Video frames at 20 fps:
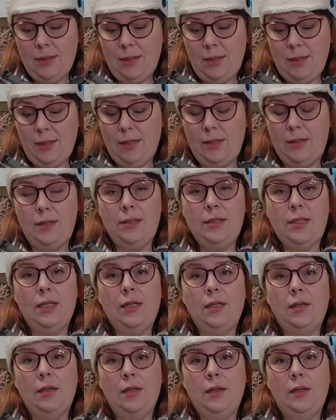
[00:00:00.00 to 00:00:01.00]
is
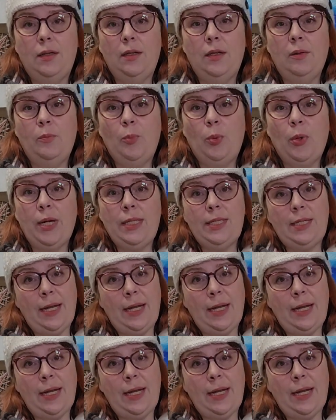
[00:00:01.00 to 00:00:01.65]
the bread